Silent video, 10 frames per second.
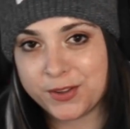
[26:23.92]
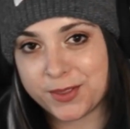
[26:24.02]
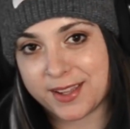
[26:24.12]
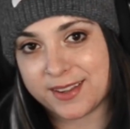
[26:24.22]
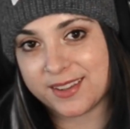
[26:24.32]
do you
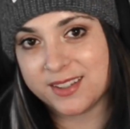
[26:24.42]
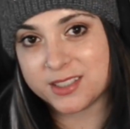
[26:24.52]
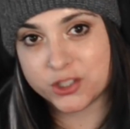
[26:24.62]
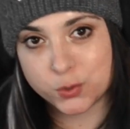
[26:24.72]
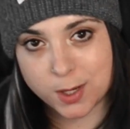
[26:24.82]
think?
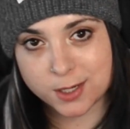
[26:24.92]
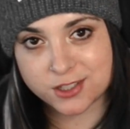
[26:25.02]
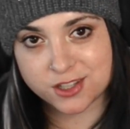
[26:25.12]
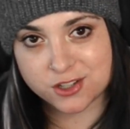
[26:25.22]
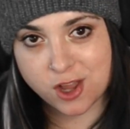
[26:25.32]
Did you
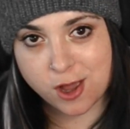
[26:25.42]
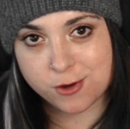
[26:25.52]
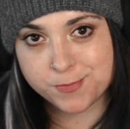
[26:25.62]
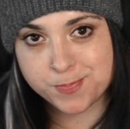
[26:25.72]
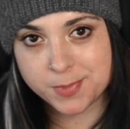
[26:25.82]
watch the
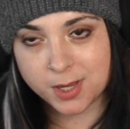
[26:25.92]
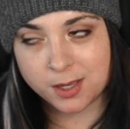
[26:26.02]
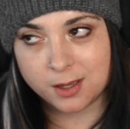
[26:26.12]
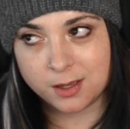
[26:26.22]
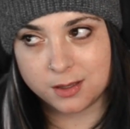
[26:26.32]
show?
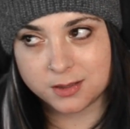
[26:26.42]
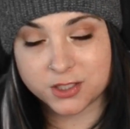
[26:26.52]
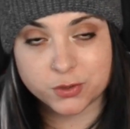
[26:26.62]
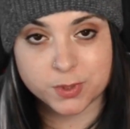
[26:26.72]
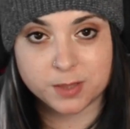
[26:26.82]

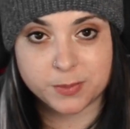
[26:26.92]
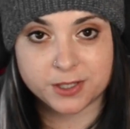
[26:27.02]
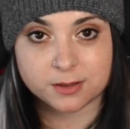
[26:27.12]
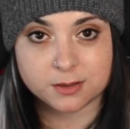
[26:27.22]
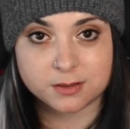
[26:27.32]
Did you read the
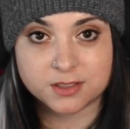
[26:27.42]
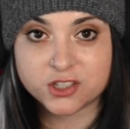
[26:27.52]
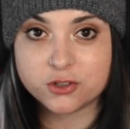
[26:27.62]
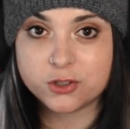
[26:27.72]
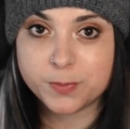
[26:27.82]
book? Did
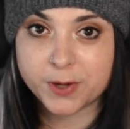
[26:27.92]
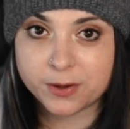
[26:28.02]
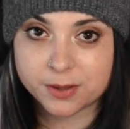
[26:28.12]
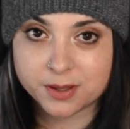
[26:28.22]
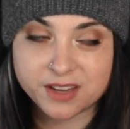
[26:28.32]
you do
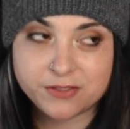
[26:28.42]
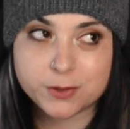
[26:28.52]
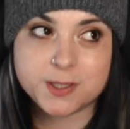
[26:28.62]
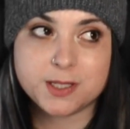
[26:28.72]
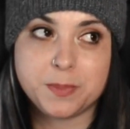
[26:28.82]
both? If
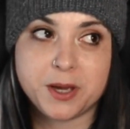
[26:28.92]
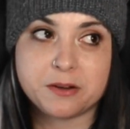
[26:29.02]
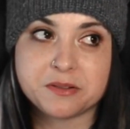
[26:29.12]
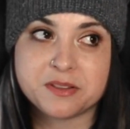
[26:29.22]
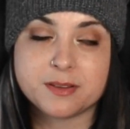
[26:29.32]
you did
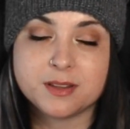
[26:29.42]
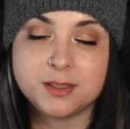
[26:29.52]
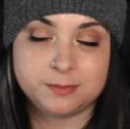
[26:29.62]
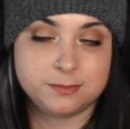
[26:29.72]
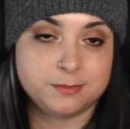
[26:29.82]
both,
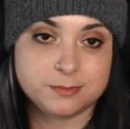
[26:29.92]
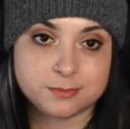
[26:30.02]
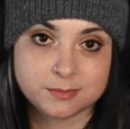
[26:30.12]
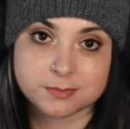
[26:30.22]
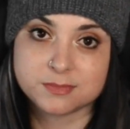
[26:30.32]

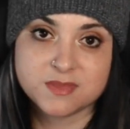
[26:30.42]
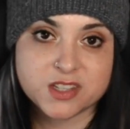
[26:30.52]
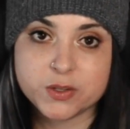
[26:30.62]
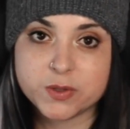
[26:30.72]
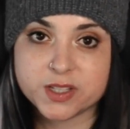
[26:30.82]

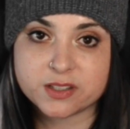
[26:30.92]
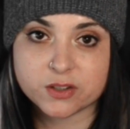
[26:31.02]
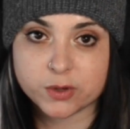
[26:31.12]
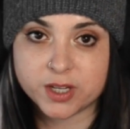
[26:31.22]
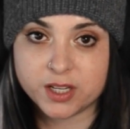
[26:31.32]
do you
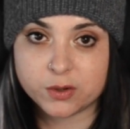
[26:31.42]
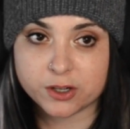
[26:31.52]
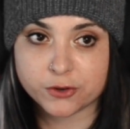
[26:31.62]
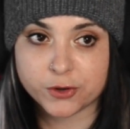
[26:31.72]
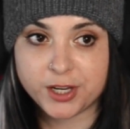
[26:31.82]
disagree or
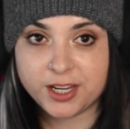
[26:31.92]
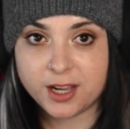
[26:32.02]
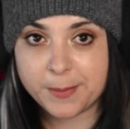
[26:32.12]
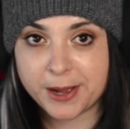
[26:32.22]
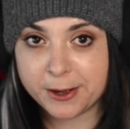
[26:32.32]
agree
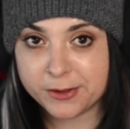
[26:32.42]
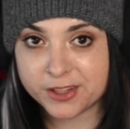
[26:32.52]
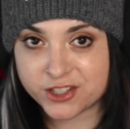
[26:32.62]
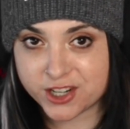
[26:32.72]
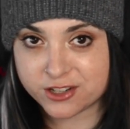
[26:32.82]
about
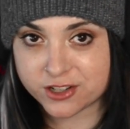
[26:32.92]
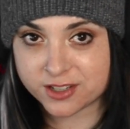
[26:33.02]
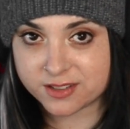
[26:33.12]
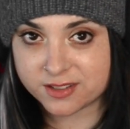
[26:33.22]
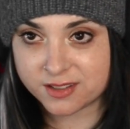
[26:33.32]
the
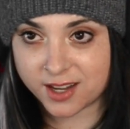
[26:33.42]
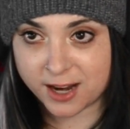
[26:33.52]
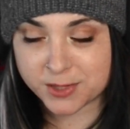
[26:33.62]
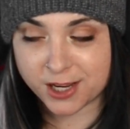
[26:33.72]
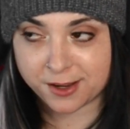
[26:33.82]
changes that
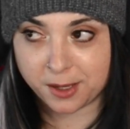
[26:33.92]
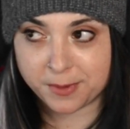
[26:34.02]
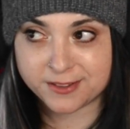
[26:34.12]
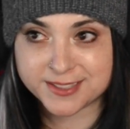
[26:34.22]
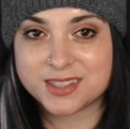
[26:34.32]
I'm talking
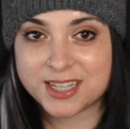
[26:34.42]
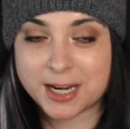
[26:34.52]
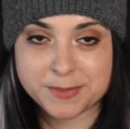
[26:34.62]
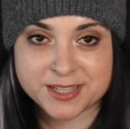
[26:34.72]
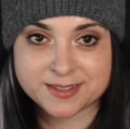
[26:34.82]
about? Did
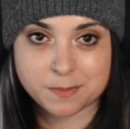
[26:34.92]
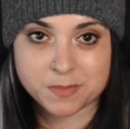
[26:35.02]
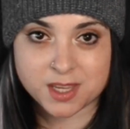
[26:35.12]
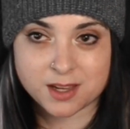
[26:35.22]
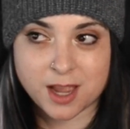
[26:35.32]
I miss
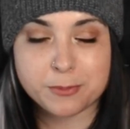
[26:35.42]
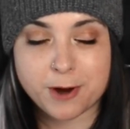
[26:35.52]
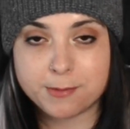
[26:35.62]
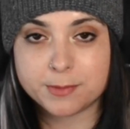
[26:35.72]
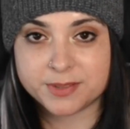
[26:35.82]
something? I
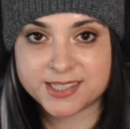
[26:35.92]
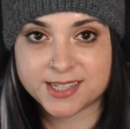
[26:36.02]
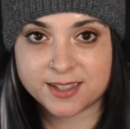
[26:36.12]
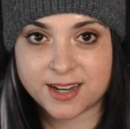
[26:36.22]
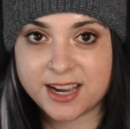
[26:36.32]
probably
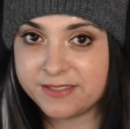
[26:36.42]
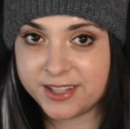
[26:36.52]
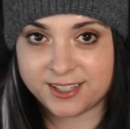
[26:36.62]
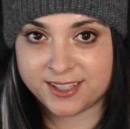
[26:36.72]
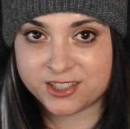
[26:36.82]
did. I have
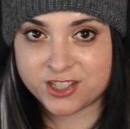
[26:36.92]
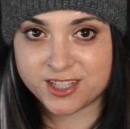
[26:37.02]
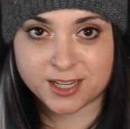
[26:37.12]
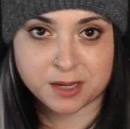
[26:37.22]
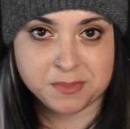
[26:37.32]

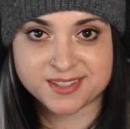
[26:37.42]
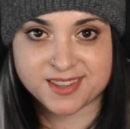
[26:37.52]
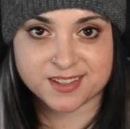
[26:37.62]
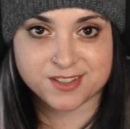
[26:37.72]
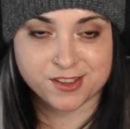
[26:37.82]
ADHD and I miss
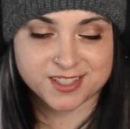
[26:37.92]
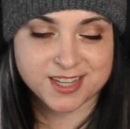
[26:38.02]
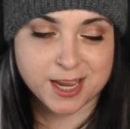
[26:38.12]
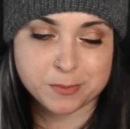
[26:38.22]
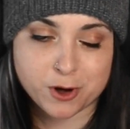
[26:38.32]
things all the
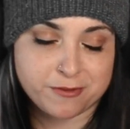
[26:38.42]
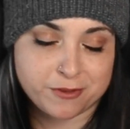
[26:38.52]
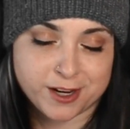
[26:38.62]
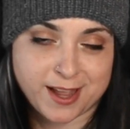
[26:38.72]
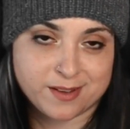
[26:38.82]
time, or I
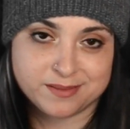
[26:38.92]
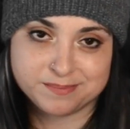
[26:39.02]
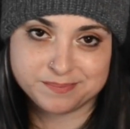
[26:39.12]
forget